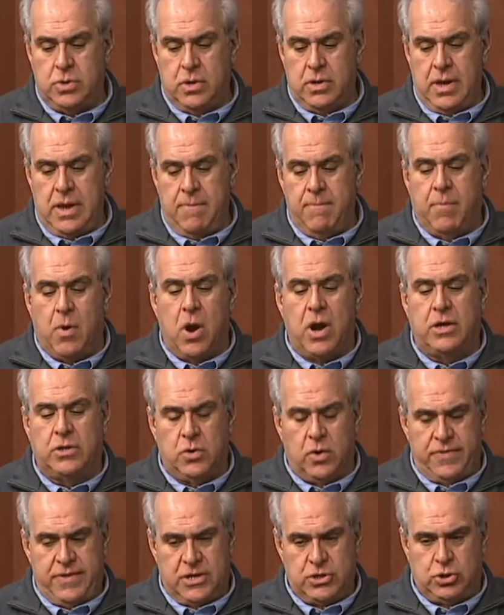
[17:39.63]
embarked
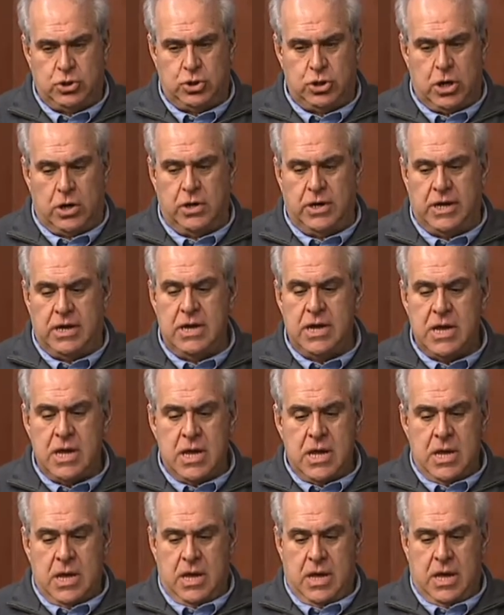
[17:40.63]
on this journey,
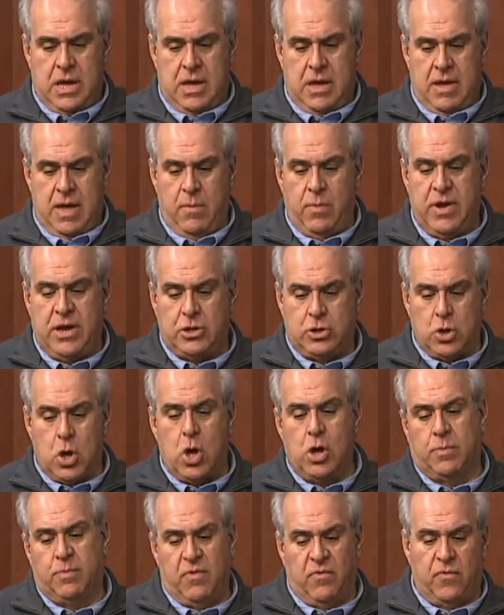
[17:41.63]
and we had
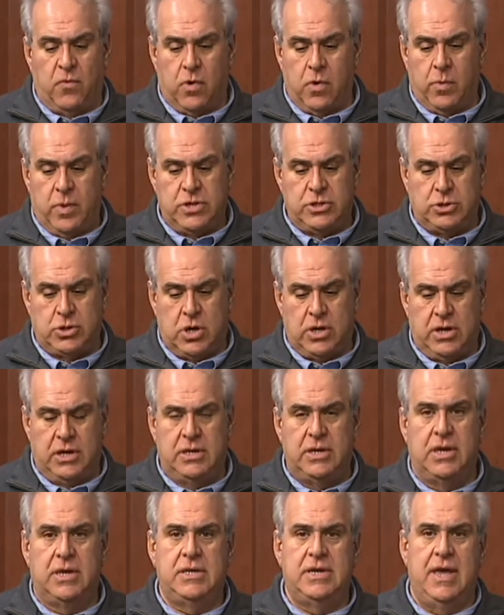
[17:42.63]
talked before we
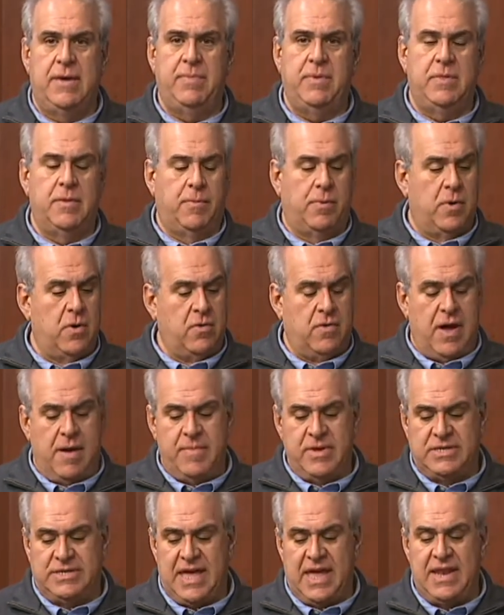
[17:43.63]
started taping the program,
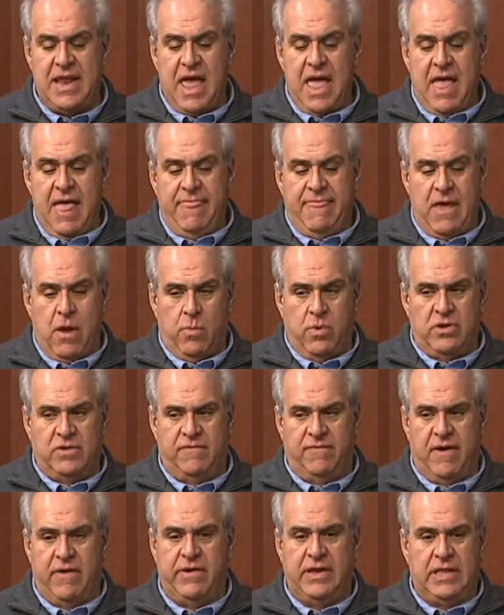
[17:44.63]
is that there was
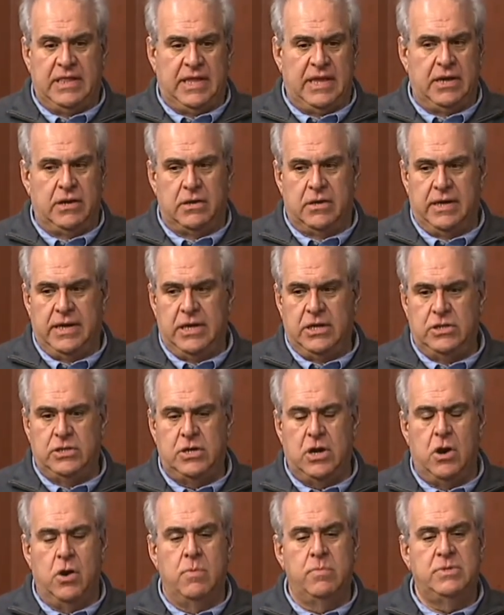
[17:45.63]
very little in
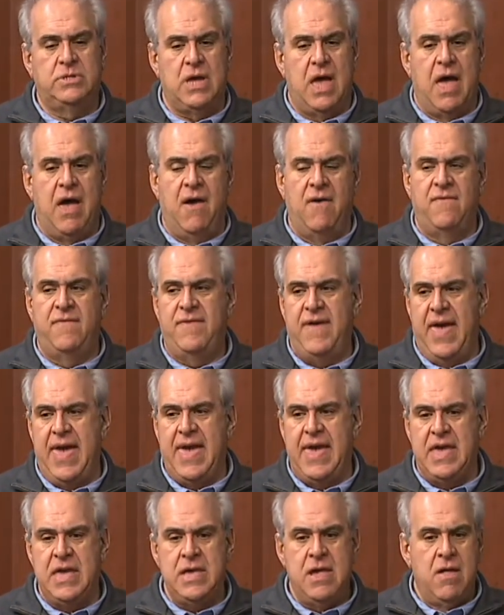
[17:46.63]
terms of
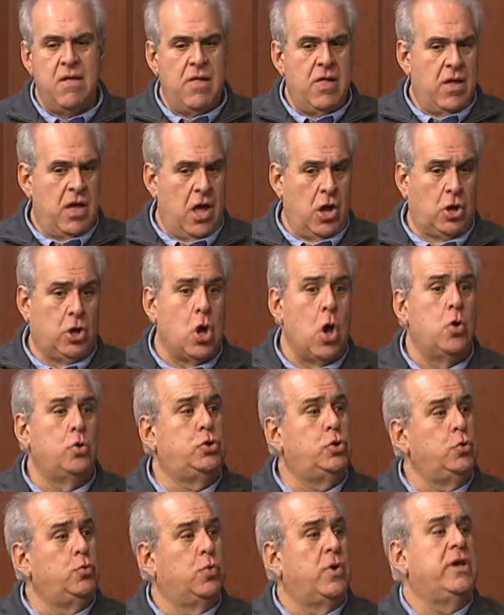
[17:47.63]
a
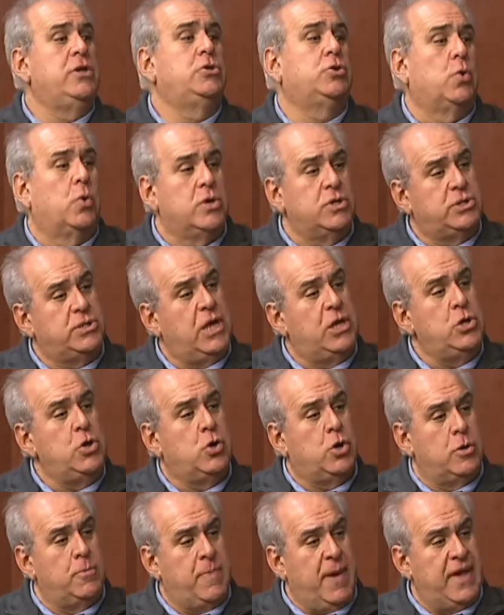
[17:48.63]
go-to resource that you
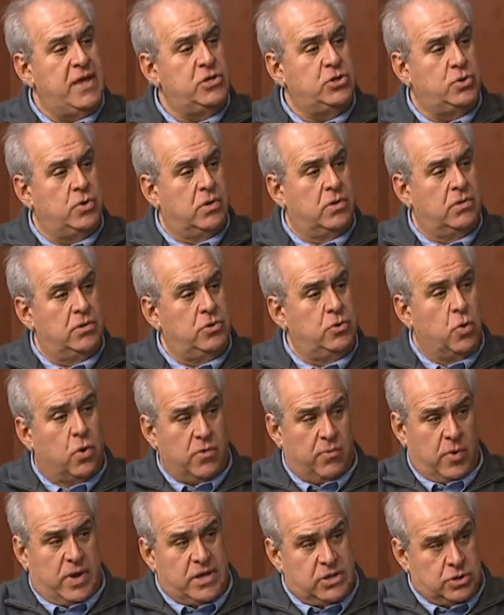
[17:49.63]
could base
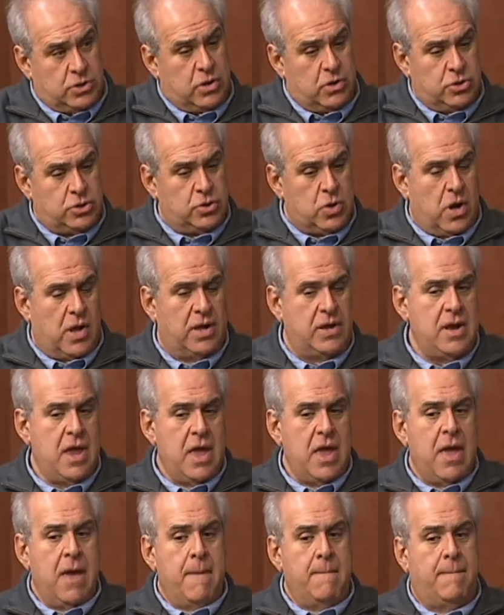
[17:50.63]
your research on,
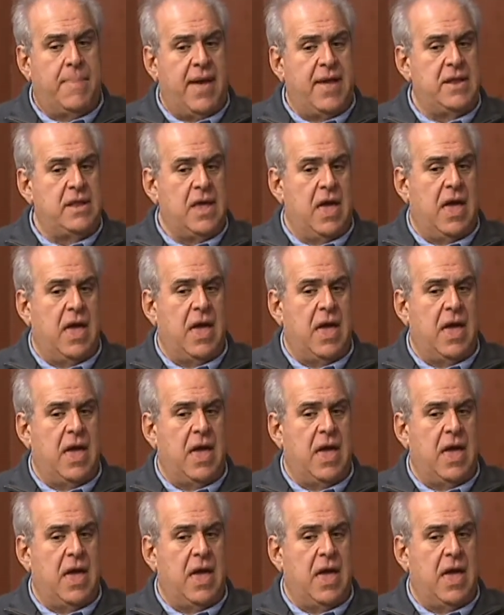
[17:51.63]
but